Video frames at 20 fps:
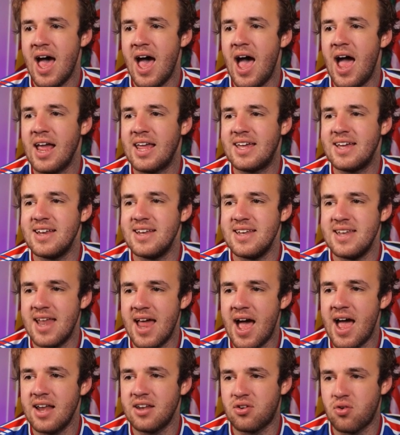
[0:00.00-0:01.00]
I
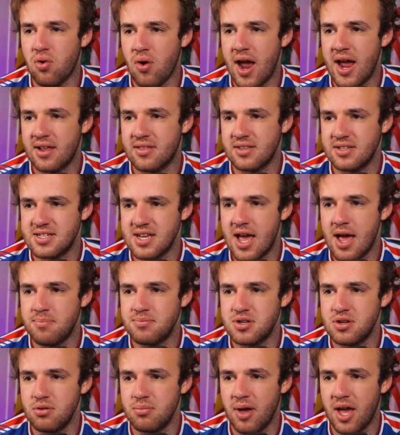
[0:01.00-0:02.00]
cannot crack the
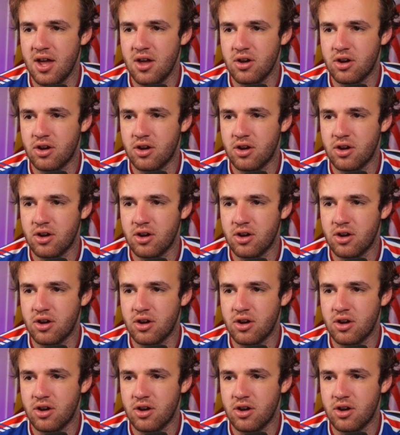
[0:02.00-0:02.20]
top two by